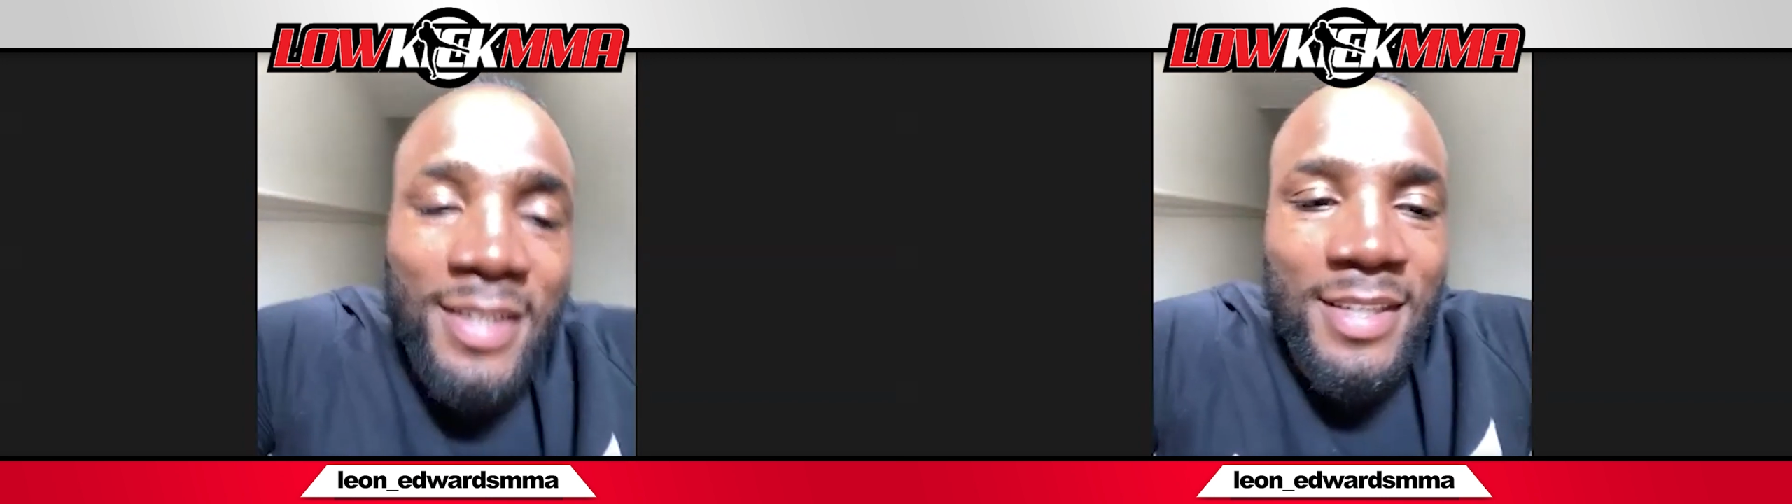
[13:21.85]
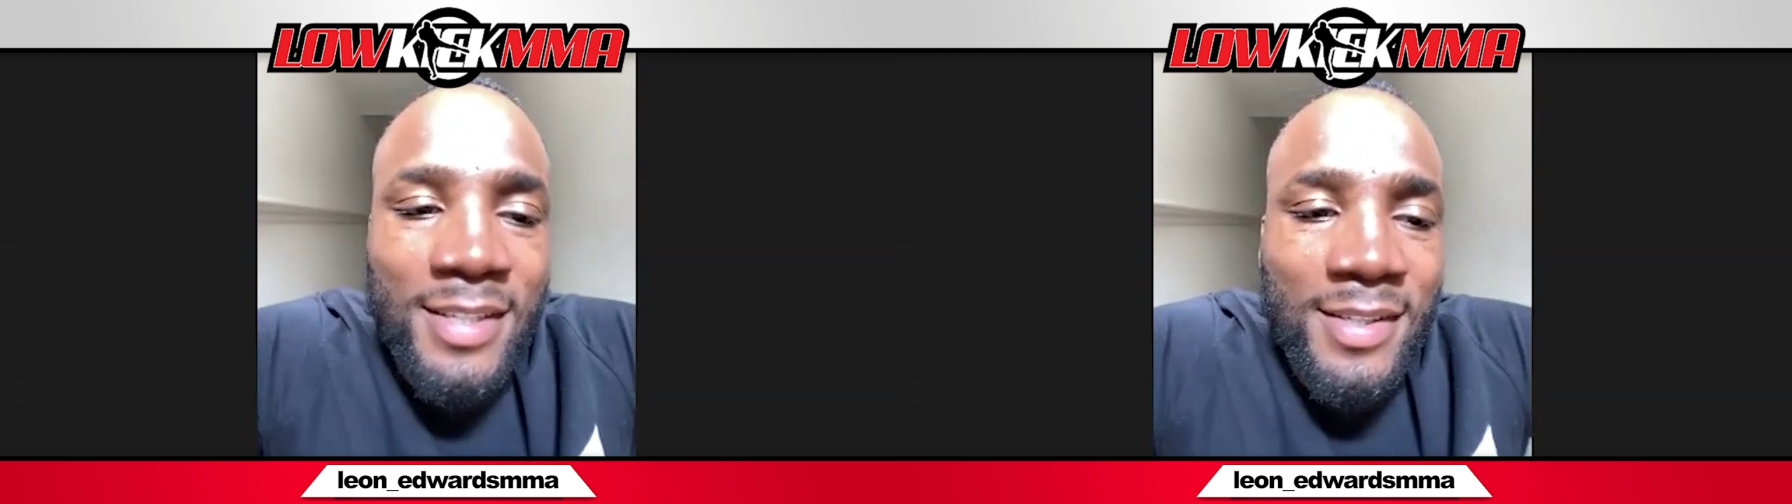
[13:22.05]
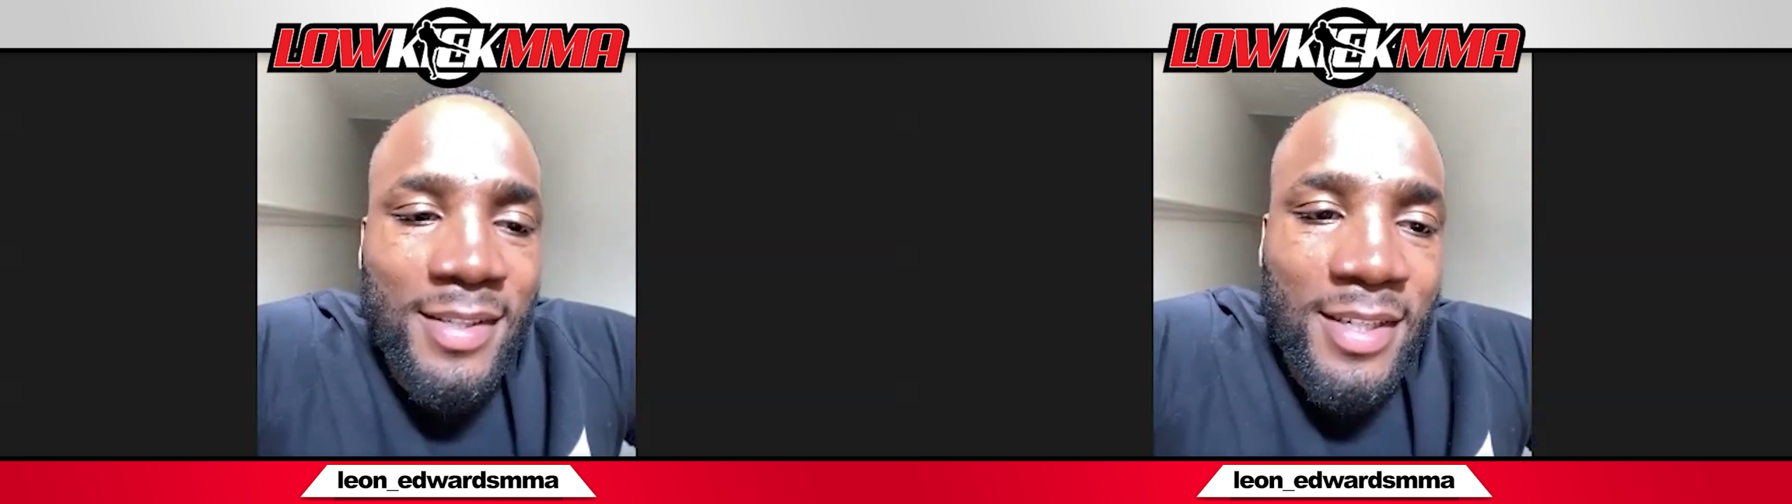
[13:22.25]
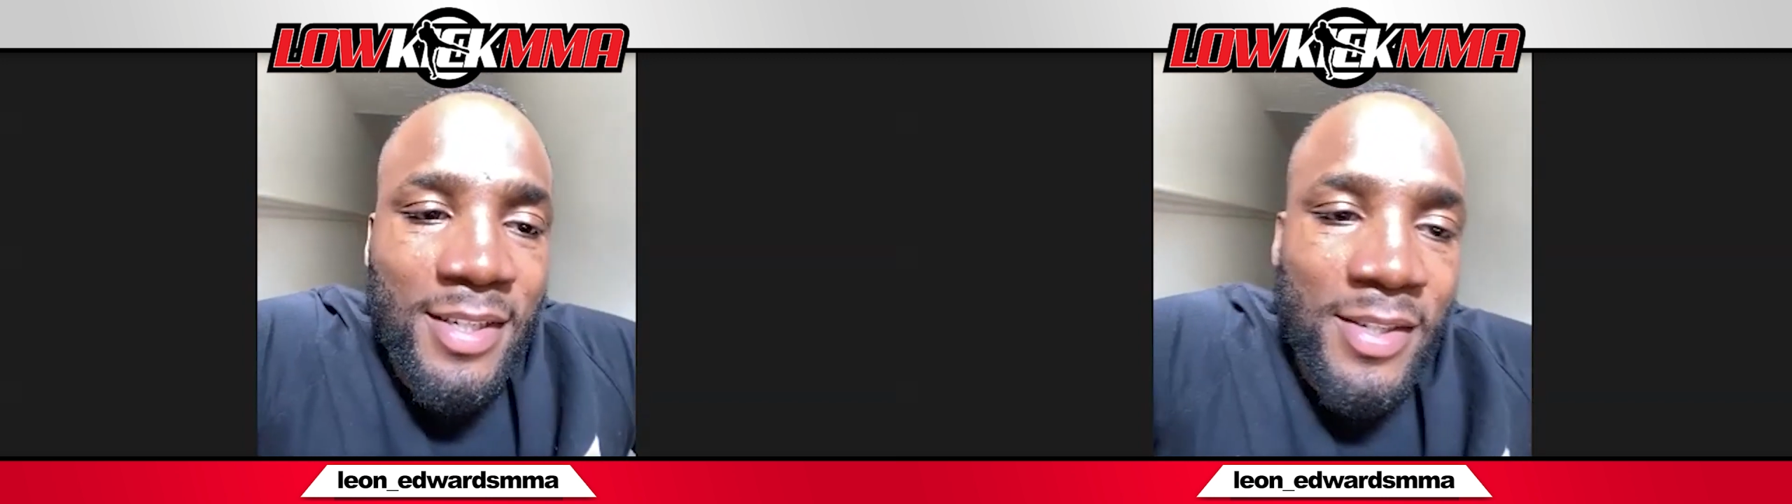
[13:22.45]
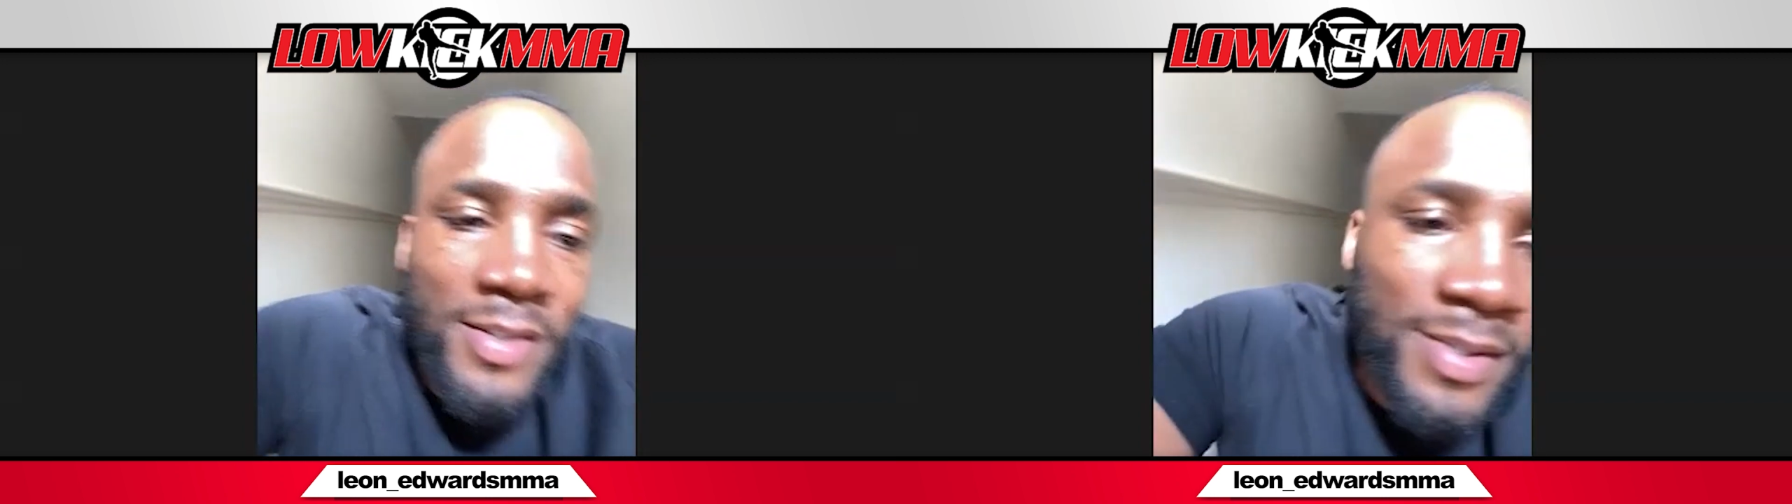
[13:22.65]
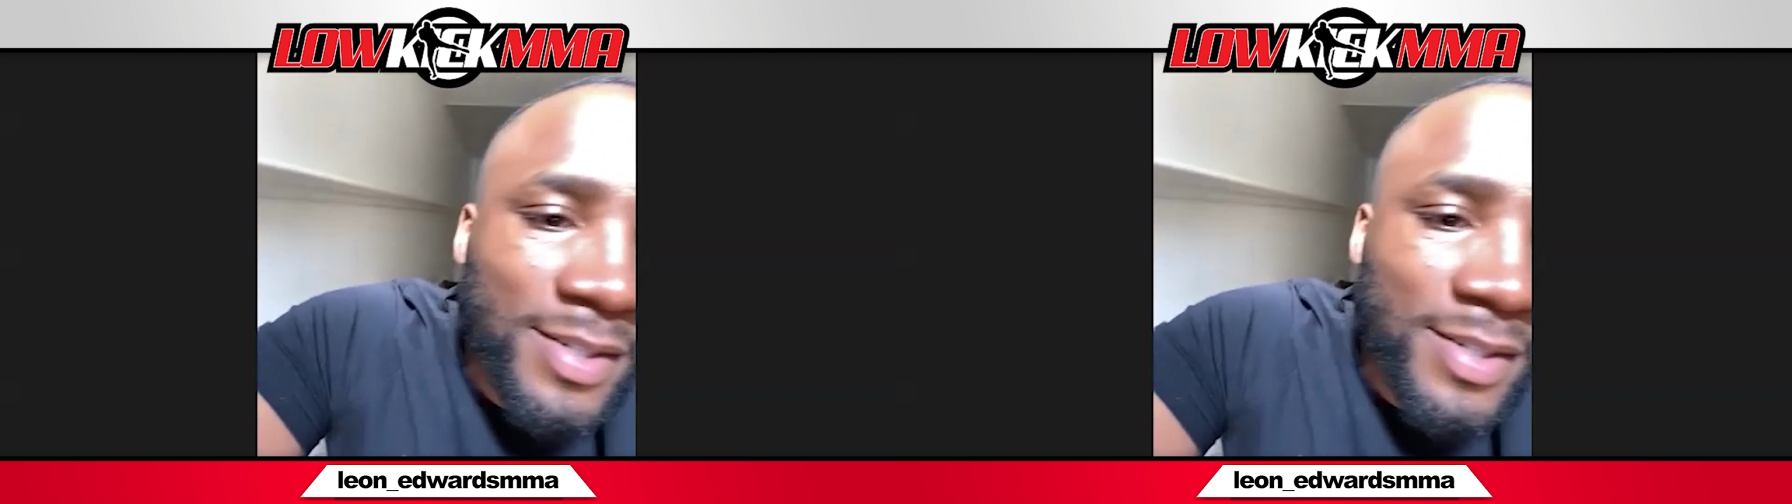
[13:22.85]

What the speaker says: I don't know.